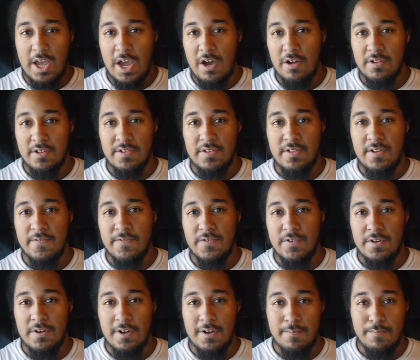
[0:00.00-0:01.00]
countless
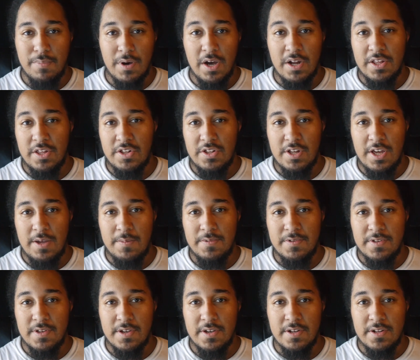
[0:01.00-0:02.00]
different body
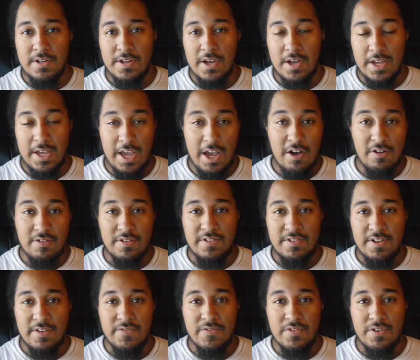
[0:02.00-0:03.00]
shapes and
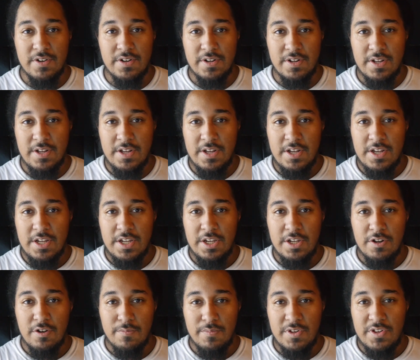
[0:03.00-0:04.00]
countless different
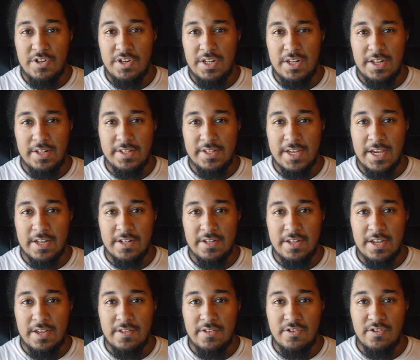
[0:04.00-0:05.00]
machining
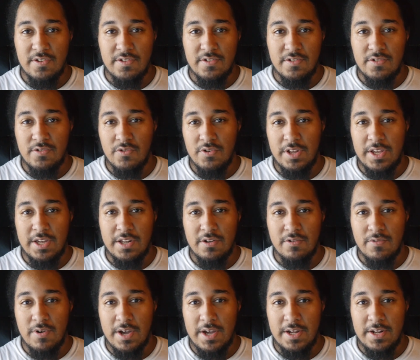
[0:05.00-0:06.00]
techniques just to sort of get
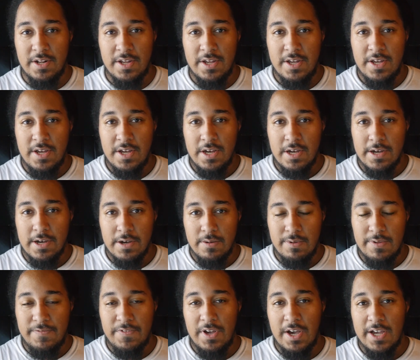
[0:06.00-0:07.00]
it right.
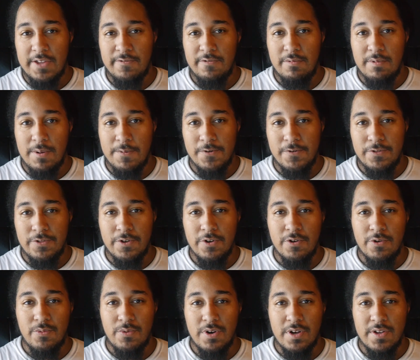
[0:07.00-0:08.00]
If you guys remember,
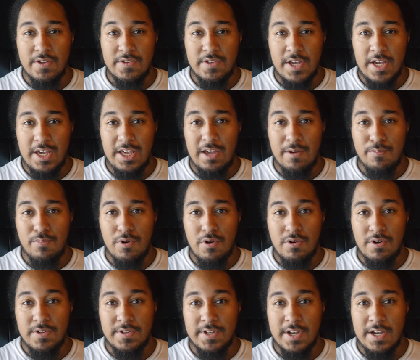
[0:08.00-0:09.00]
there was a
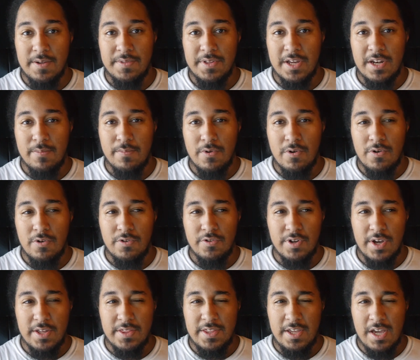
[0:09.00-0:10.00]
prototype that
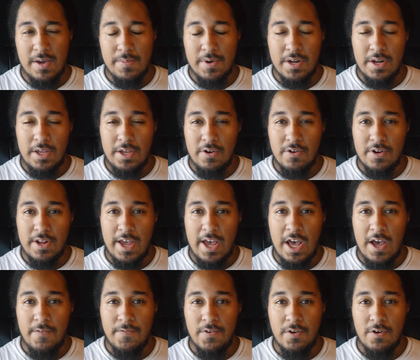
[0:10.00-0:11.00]
emerged I think about 1.5
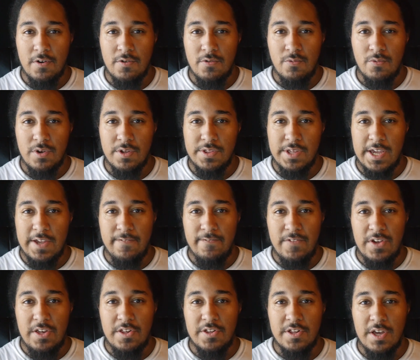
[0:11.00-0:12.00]
years ago with a
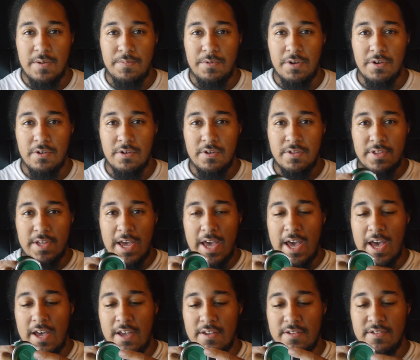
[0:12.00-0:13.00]
V-shaped yo-yo that
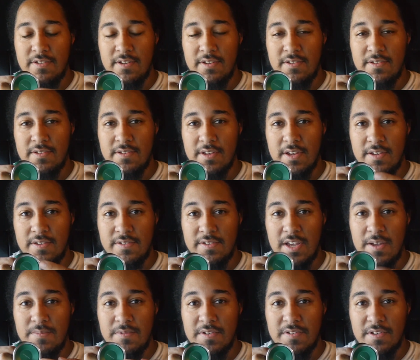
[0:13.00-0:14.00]
has this
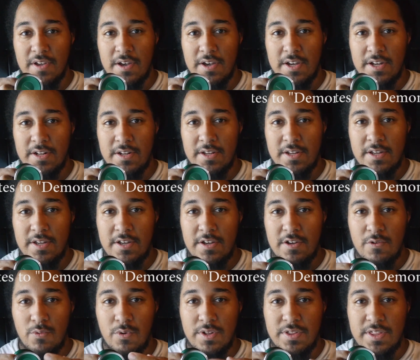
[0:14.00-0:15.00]
same design
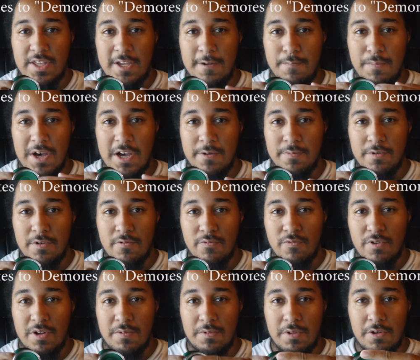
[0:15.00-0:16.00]
with the bimetal
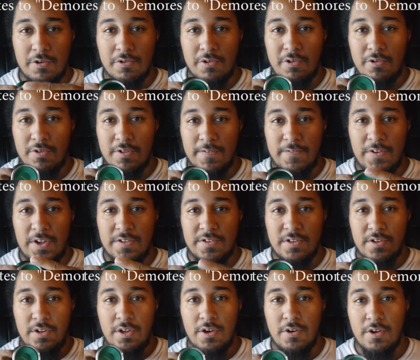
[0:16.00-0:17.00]
rim literally on the
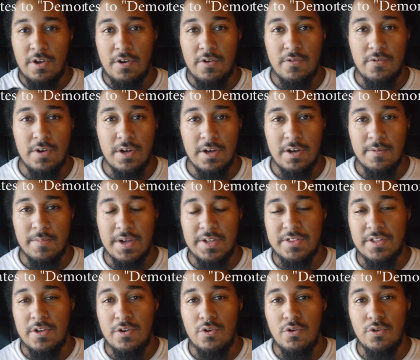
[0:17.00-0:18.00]
face of the yo-yo. I
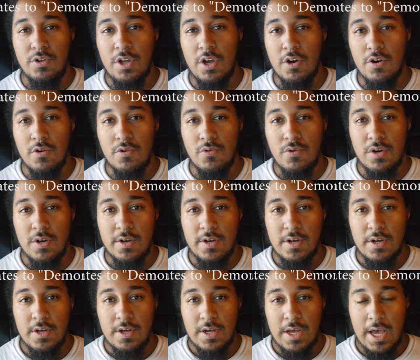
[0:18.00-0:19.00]
think Julio
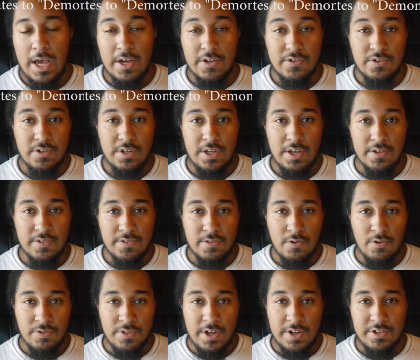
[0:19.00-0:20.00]
actually
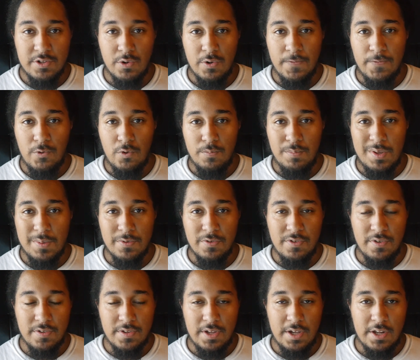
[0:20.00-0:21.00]
sold that to a few people
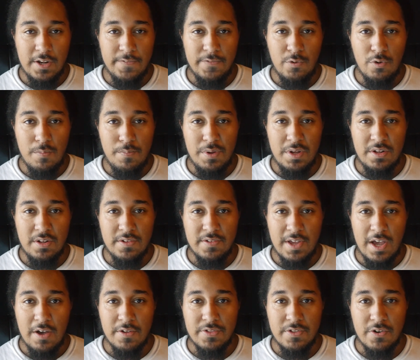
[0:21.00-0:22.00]
just to get a few opinions
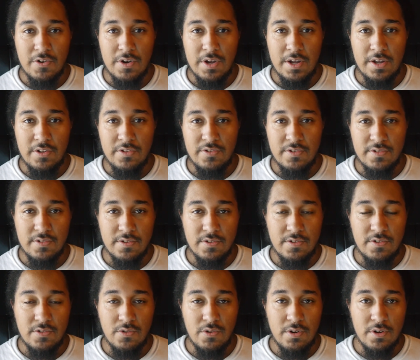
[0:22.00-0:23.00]
out there and just to
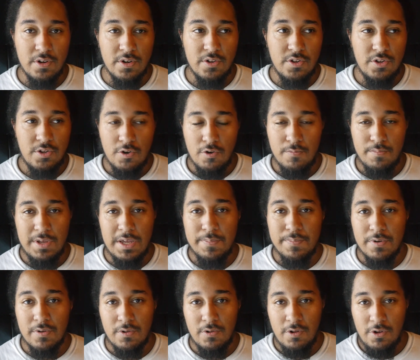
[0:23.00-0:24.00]
sort of show
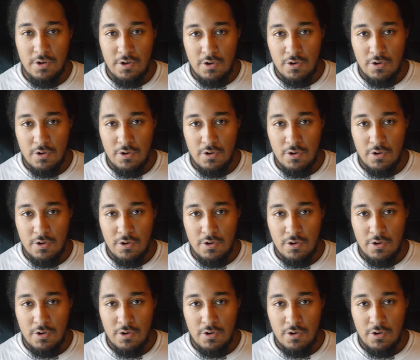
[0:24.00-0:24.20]
people